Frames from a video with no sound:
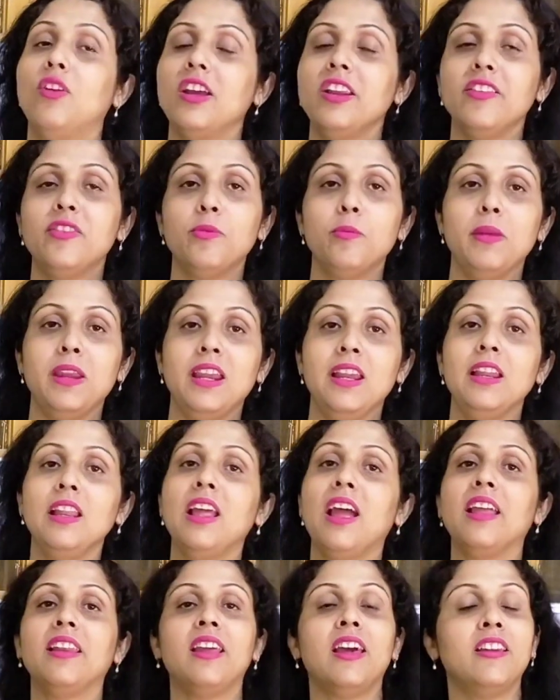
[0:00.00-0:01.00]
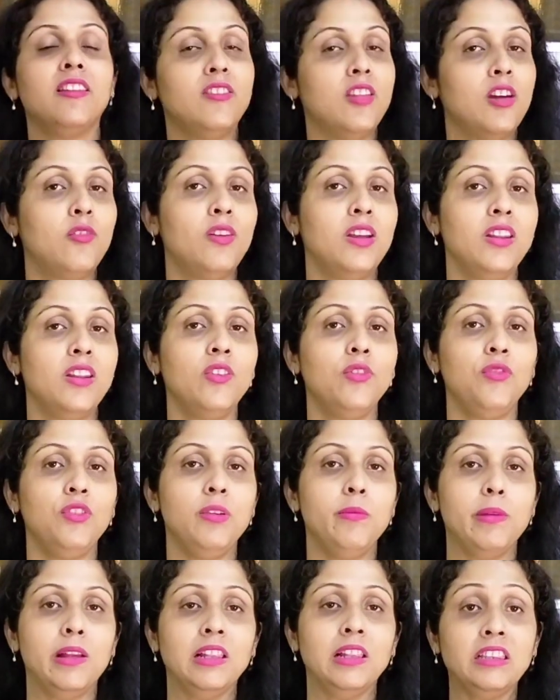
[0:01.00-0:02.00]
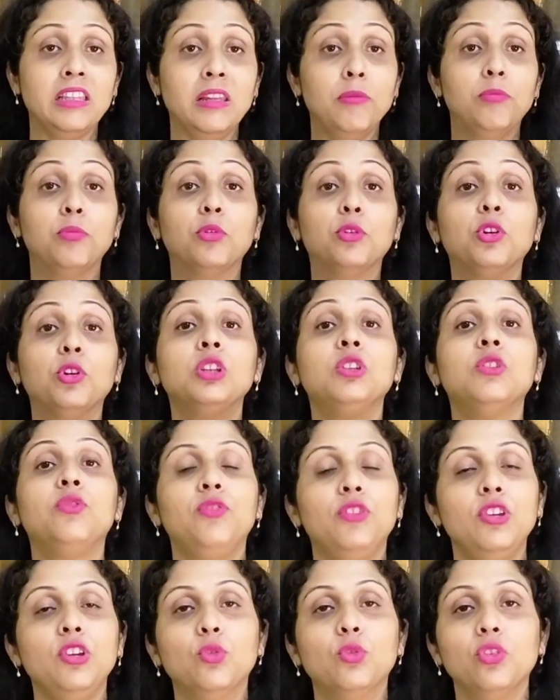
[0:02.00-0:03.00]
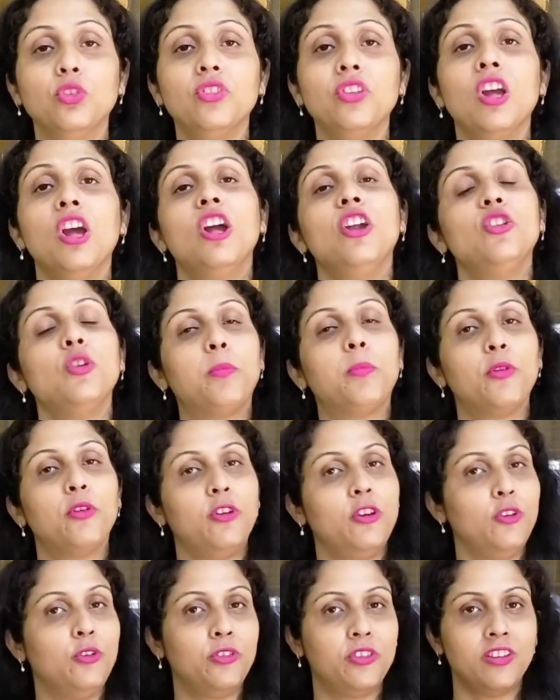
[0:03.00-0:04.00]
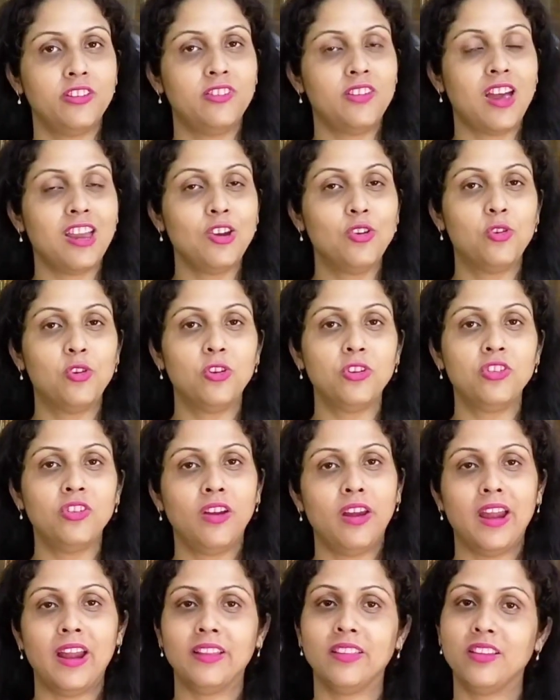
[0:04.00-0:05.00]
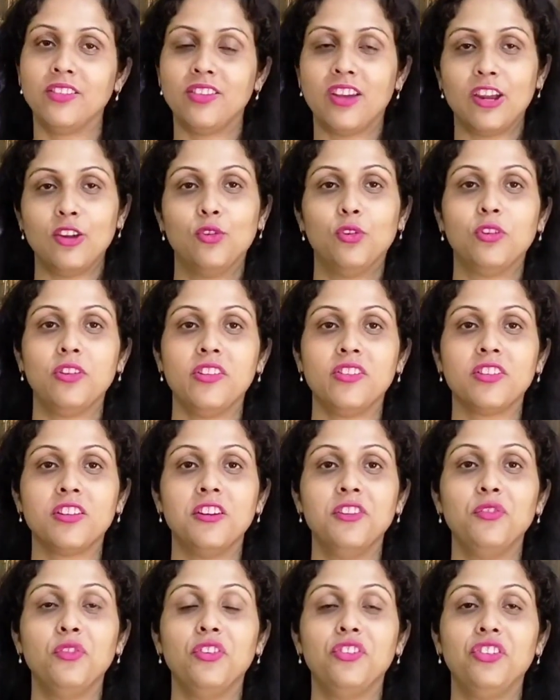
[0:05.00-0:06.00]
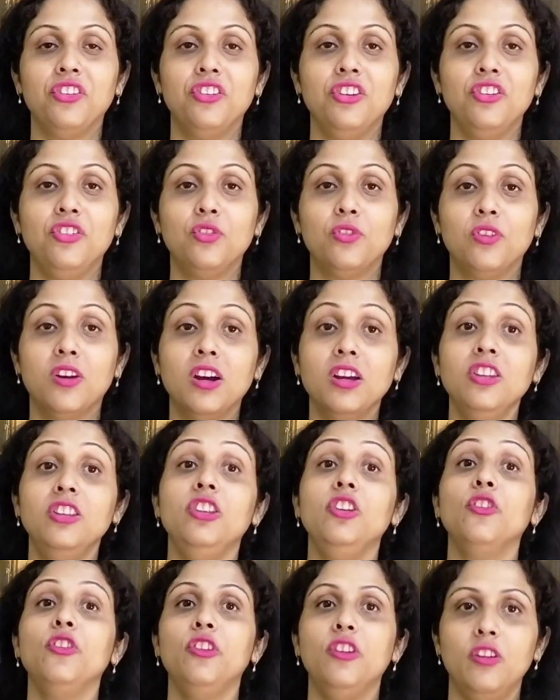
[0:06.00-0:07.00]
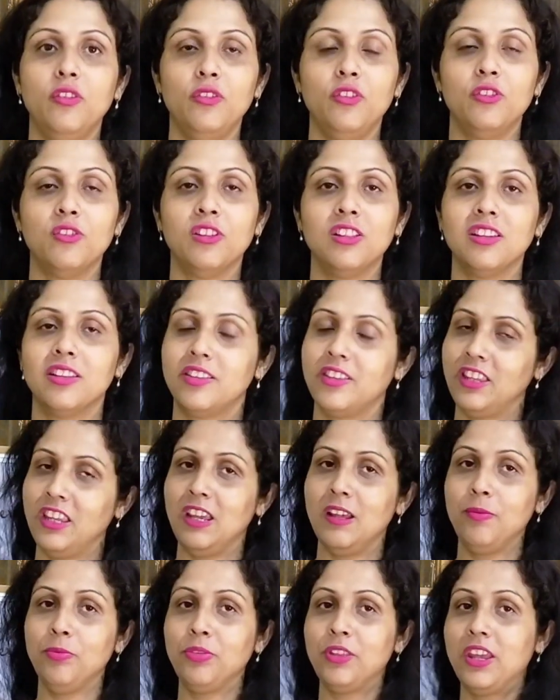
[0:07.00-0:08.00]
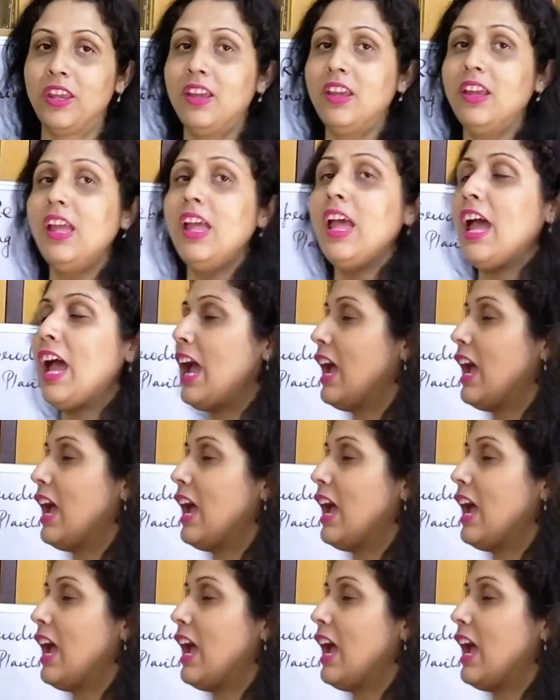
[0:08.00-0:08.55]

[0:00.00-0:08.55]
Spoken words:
One is male and another one is female. They both fuse to produce a zygote and the zygote is converted into a new individual. The same thing